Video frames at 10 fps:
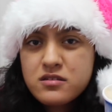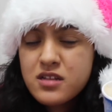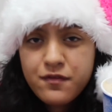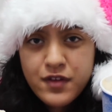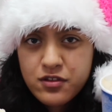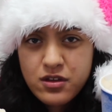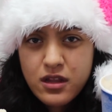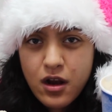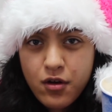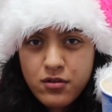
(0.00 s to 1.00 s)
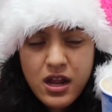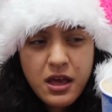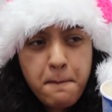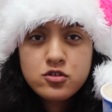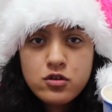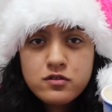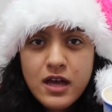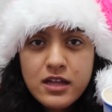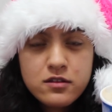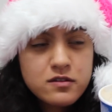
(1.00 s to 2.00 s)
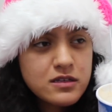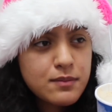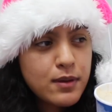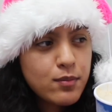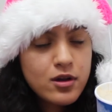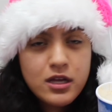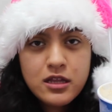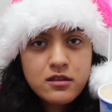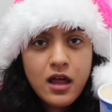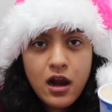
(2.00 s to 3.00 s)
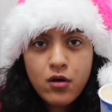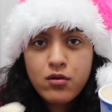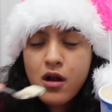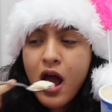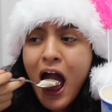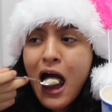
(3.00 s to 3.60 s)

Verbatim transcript: it's not fun to eat alone. Like, so sad to see people eat alone.